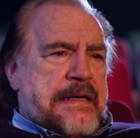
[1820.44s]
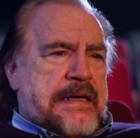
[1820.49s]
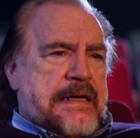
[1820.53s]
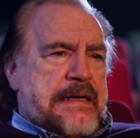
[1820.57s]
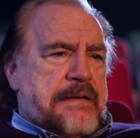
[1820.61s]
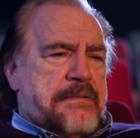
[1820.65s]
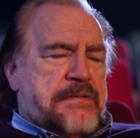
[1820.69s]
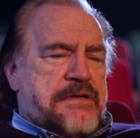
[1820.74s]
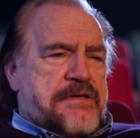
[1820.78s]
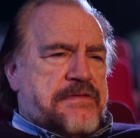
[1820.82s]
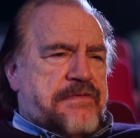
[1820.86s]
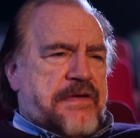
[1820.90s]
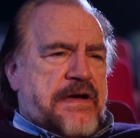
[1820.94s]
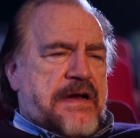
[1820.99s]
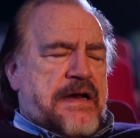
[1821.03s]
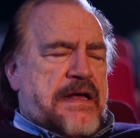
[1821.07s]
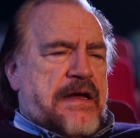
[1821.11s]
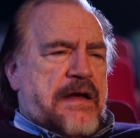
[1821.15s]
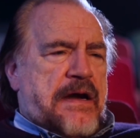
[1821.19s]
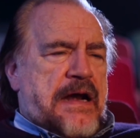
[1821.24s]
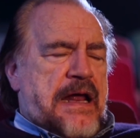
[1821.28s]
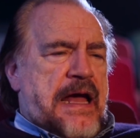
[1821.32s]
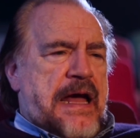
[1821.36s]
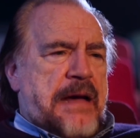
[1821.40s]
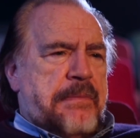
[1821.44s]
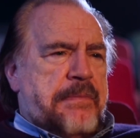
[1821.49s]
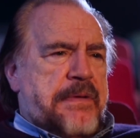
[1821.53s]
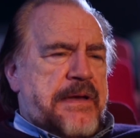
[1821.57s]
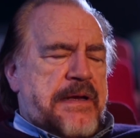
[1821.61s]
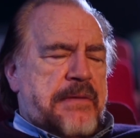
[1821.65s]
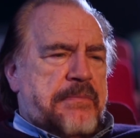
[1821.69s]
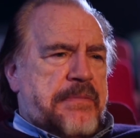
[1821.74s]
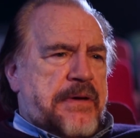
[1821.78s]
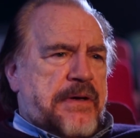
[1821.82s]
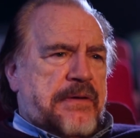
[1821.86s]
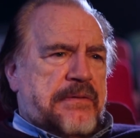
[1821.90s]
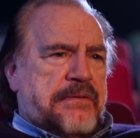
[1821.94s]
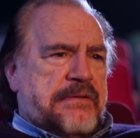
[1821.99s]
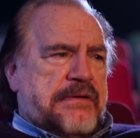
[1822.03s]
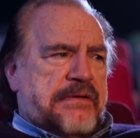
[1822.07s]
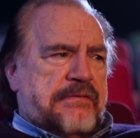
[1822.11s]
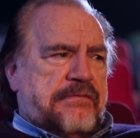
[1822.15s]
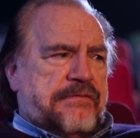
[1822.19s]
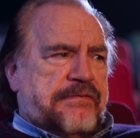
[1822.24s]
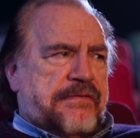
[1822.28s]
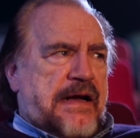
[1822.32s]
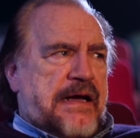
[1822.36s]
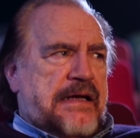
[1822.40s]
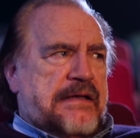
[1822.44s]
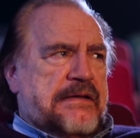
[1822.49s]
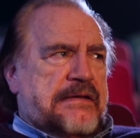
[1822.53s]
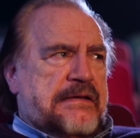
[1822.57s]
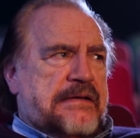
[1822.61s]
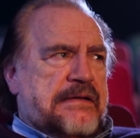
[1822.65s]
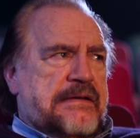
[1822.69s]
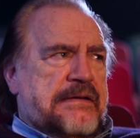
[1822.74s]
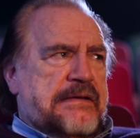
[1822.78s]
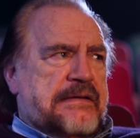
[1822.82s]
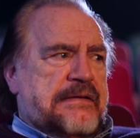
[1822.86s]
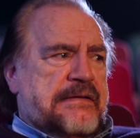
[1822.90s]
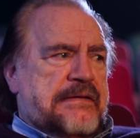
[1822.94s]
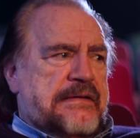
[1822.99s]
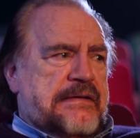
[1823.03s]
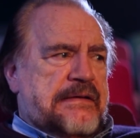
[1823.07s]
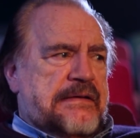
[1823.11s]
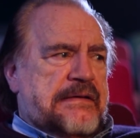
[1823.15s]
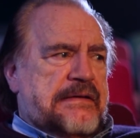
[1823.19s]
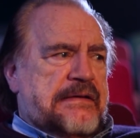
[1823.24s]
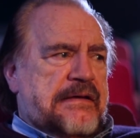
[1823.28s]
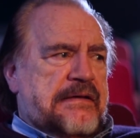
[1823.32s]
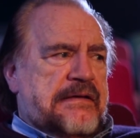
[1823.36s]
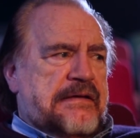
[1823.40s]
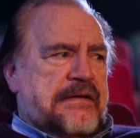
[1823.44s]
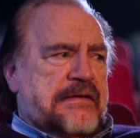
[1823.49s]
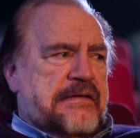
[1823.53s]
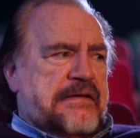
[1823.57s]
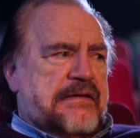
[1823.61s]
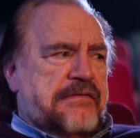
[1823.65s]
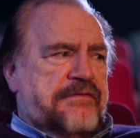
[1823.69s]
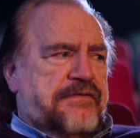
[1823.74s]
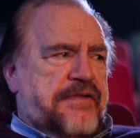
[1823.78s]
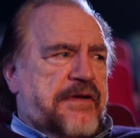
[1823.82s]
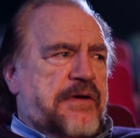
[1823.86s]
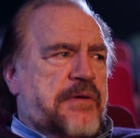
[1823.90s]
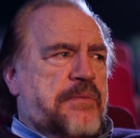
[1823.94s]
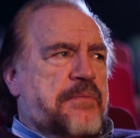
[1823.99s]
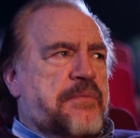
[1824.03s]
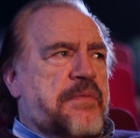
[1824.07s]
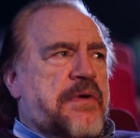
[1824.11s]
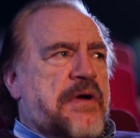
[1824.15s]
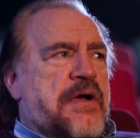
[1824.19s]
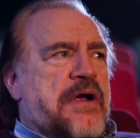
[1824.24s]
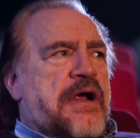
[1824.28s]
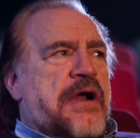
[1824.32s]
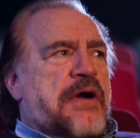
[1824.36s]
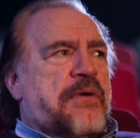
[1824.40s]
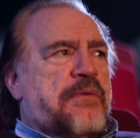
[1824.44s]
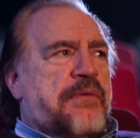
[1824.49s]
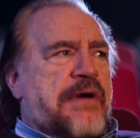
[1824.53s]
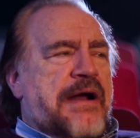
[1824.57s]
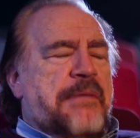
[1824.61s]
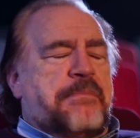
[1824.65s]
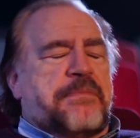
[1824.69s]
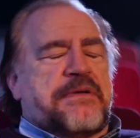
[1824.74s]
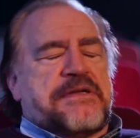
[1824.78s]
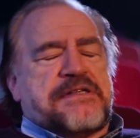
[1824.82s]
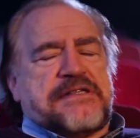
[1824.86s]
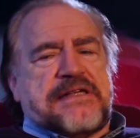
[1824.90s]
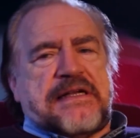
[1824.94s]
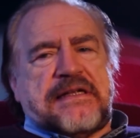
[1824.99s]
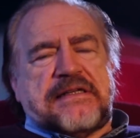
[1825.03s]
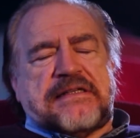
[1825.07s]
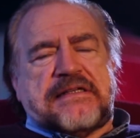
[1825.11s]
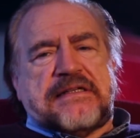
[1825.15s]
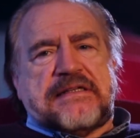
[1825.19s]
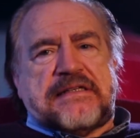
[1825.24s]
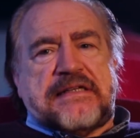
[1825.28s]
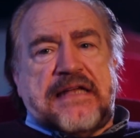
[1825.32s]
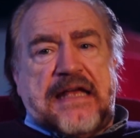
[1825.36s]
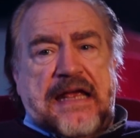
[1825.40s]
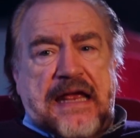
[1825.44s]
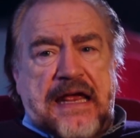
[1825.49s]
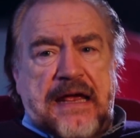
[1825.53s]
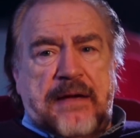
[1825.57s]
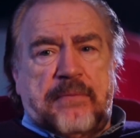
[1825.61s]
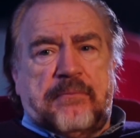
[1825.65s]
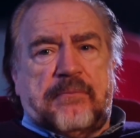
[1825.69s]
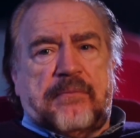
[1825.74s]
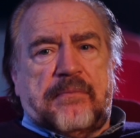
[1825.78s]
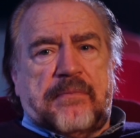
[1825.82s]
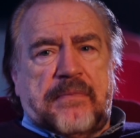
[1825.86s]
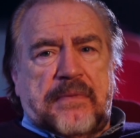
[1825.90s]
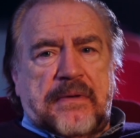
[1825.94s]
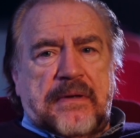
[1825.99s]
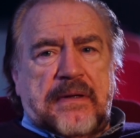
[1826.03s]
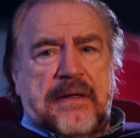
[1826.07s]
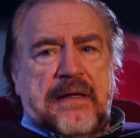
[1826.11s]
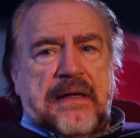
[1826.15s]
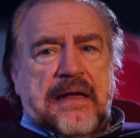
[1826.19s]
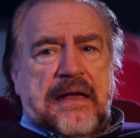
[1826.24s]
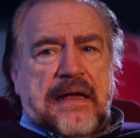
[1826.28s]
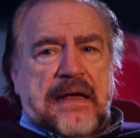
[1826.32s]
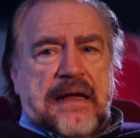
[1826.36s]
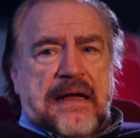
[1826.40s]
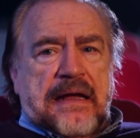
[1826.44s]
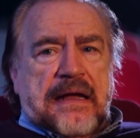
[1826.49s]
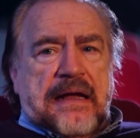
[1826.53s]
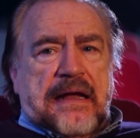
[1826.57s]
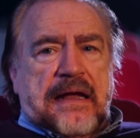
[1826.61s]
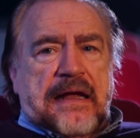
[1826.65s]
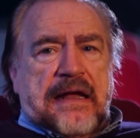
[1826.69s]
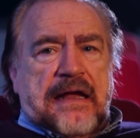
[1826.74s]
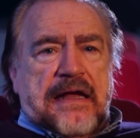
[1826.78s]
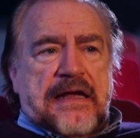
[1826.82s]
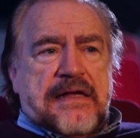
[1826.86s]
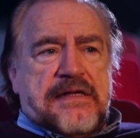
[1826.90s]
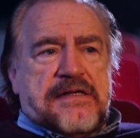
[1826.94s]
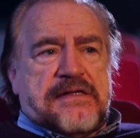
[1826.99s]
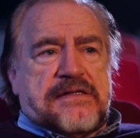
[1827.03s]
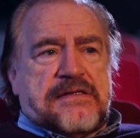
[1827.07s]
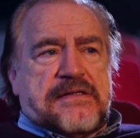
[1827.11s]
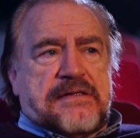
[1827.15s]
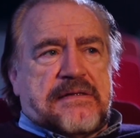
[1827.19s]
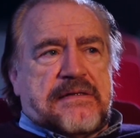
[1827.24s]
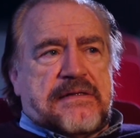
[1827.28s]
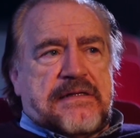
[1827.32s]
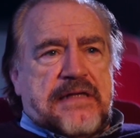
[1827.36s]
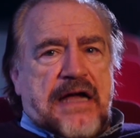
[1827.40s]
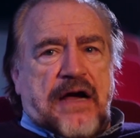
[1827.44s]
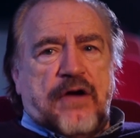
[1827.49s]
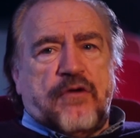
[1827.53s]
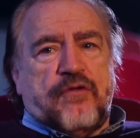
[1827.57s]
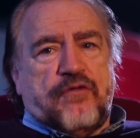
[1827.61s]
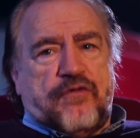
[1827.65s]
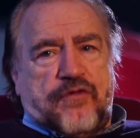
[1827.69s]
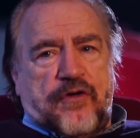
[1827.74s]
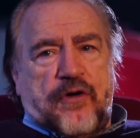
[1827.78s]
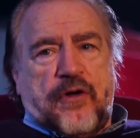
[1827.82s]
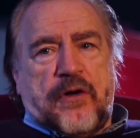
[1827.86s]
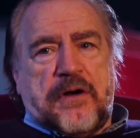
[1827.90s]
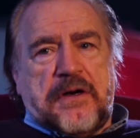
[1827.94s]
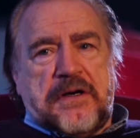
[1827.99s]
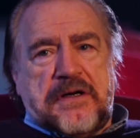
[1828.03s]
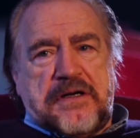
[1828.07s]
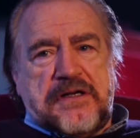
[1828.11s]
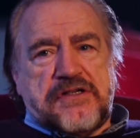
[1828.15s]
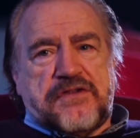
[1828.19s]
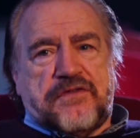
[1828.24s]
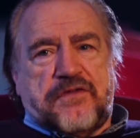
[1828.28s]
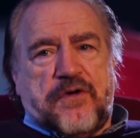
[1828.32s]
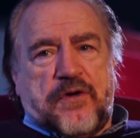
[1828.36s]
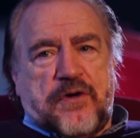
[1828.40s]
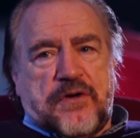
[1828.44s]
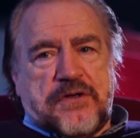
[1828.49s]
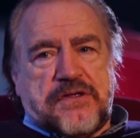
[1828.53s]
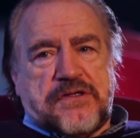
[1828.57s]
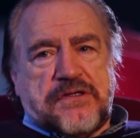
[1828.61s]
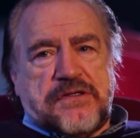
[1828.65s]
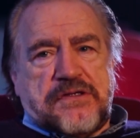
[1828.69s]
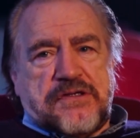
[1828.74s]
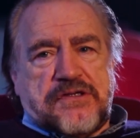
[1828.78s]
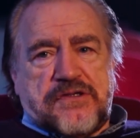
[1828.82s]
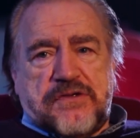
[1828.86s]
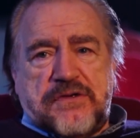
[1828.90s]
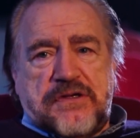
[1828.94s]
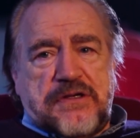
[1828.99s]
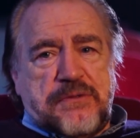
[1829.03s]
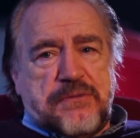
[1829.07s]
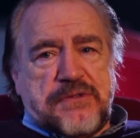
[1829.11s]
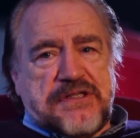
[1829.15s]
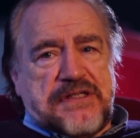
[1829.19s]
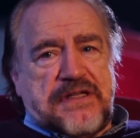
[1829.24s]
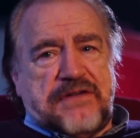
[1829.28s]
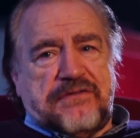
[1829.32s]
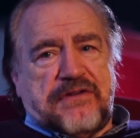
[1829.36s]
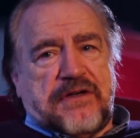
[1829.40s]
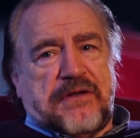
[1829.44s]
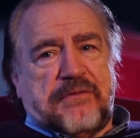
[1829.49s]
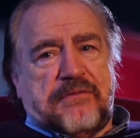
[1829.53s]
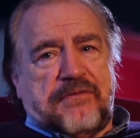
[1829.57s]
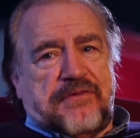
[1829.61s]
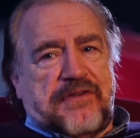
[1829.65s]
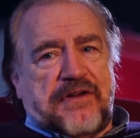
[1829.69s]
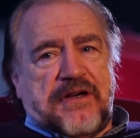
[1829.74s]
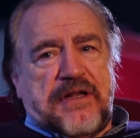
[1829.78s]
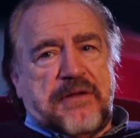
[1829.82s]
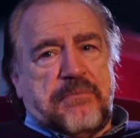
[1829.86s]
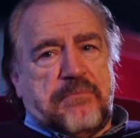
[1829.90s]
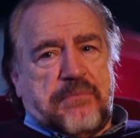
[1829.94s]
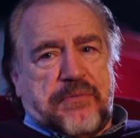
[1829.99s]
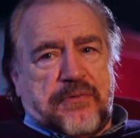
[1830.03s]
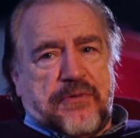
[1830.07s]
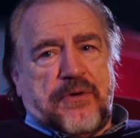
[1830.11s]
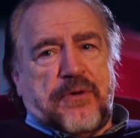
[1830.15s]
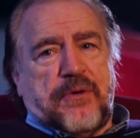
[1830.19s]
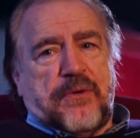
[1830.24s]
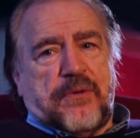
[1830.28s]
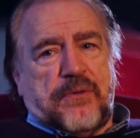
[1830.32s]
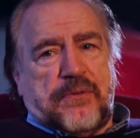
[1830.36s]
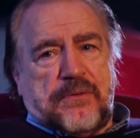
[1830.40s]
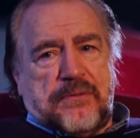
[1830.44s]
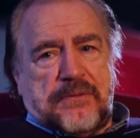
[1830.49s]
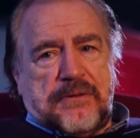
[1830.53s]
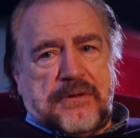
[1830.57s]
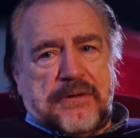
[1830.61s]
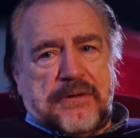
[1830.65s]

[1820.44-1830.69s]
he was very unhappy about the fact that the film represented to him his downfall and his fortune. So he was never very pro